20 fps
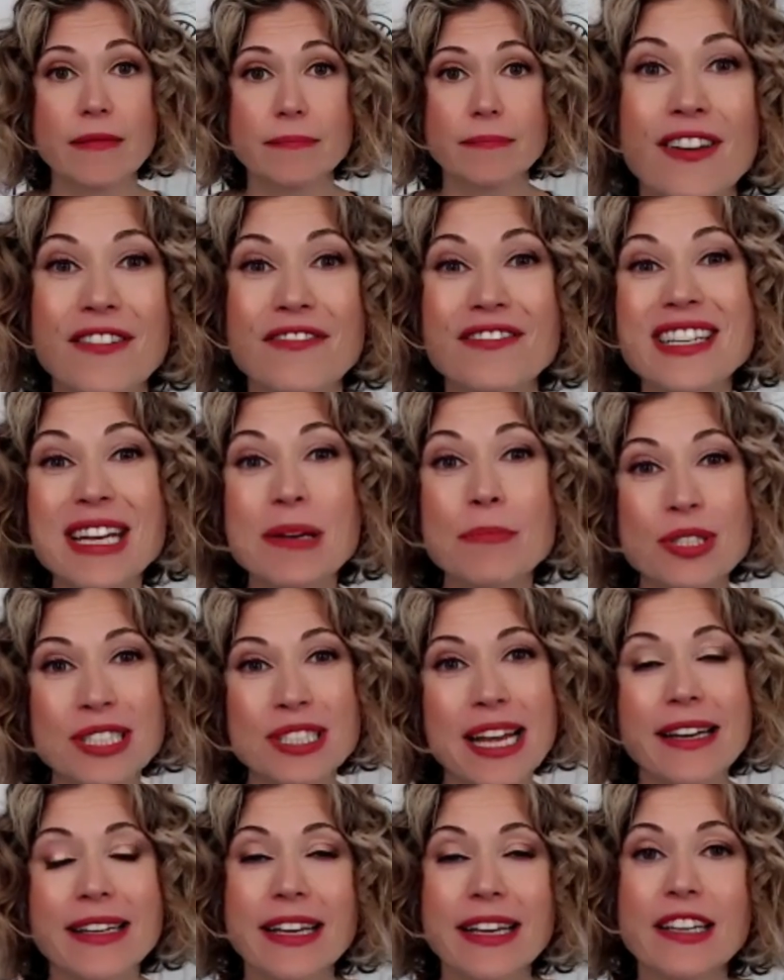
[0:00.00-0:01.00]
fifteen
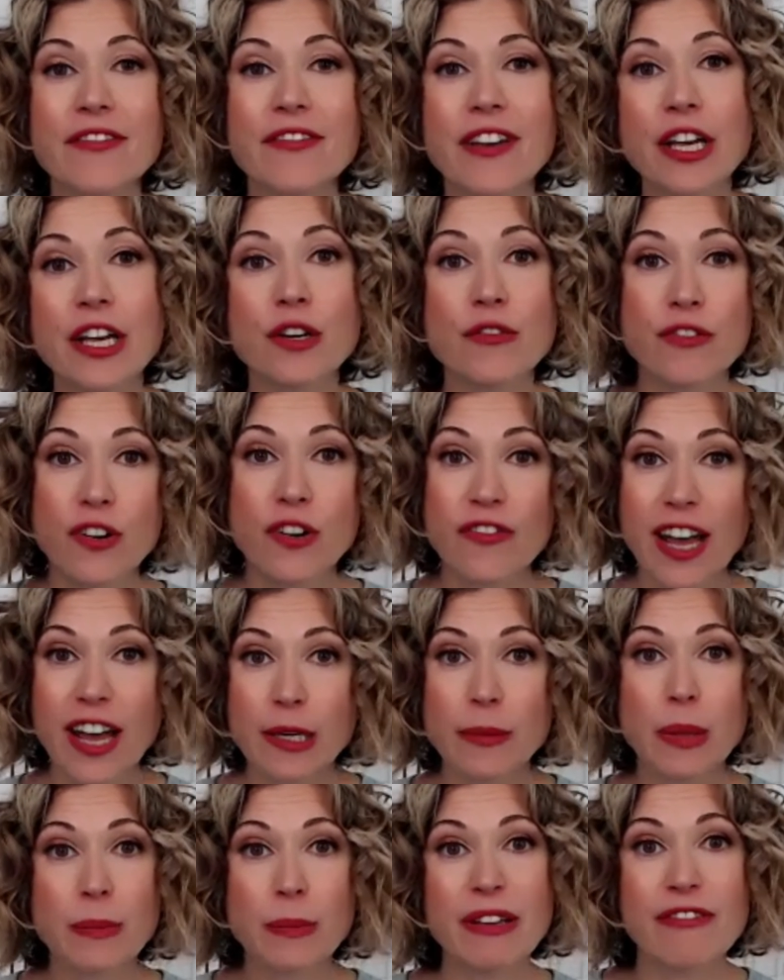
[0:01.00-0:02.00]
percent daily value for
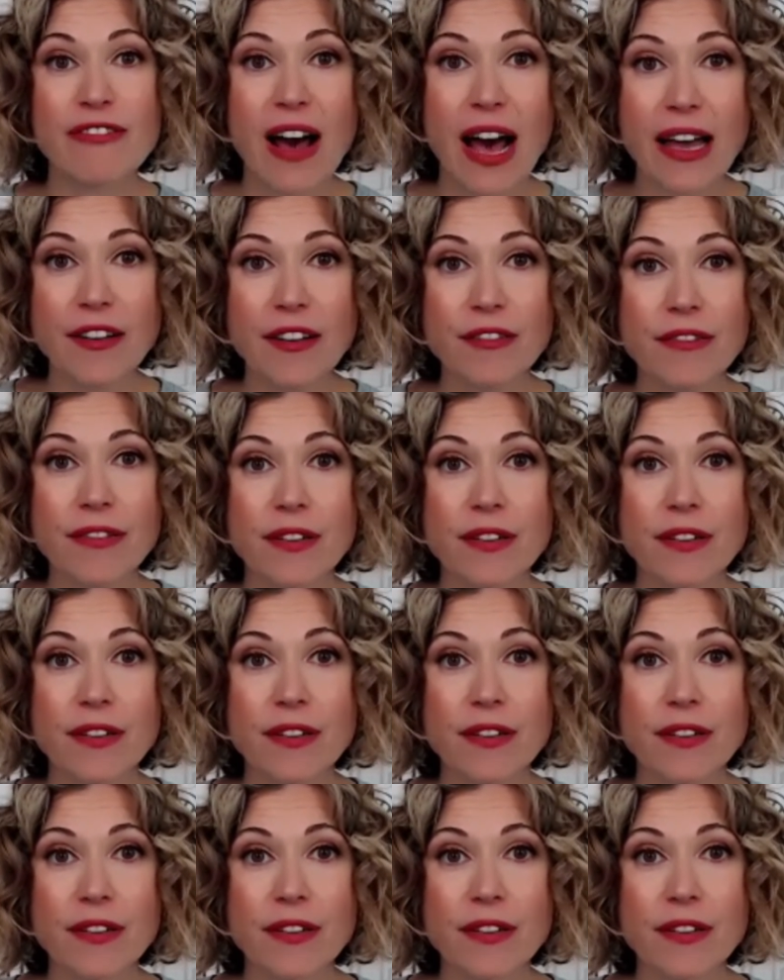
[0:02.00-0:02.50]
vitamin B five,